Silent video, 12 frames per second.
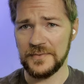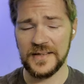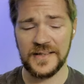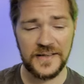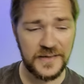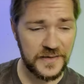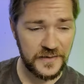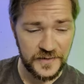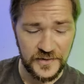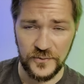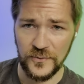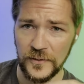these things in the
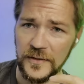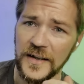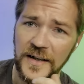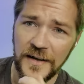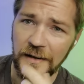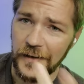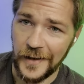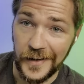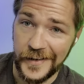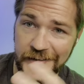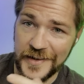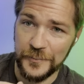store.
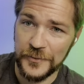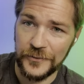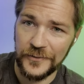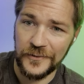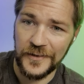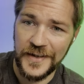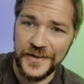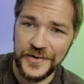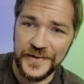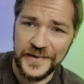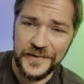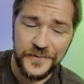I need some cool
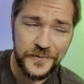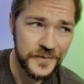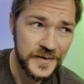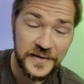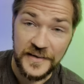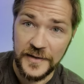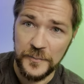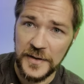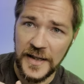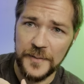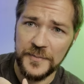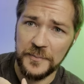creations too, and
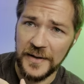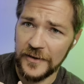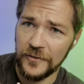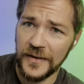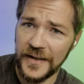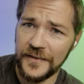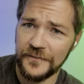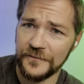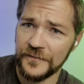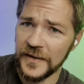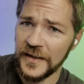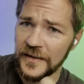sometimes my creative
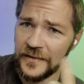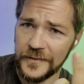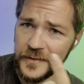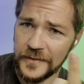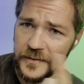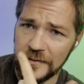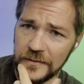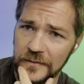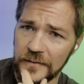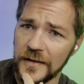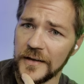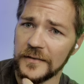is
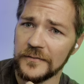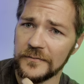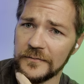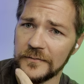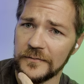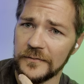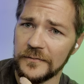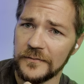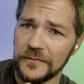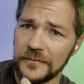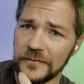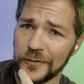not
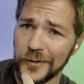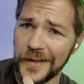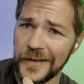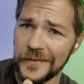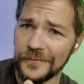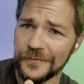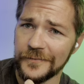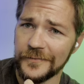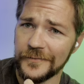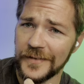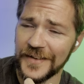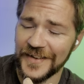creative.
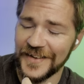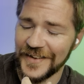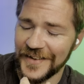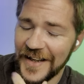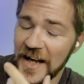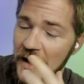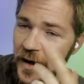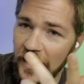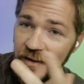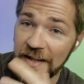I'll